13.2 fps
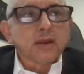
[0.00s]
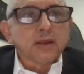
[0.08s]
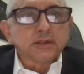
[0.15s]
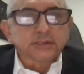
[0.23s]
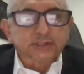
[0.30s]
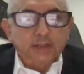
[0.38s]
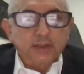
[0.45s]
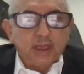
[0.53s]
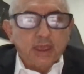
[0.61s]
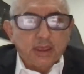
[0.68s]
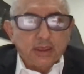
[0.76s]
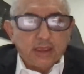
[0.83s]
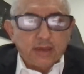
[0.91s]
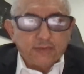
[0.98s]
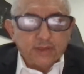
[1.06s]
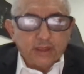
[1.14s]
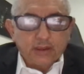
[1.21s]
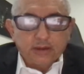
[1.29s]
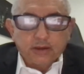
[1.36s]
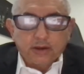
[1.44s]
Sunday evening
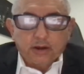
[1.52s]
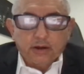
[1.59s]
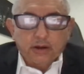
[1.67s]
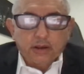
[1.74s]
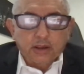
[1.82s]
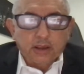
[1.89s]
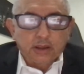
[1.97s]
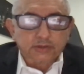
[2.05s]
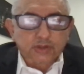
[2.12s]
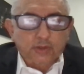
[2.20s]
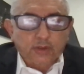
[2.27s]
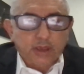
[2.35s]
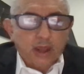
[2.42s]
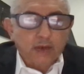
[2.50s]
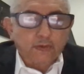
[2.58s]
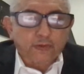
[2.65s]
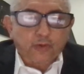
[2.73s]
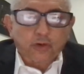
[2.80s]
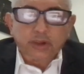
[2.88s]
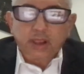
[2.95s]
here in Southern
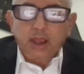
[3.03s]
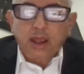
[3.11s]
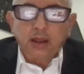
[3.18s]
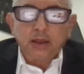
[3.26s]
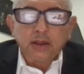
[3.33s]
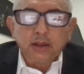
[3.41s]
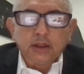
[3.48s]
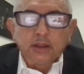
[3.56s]
California.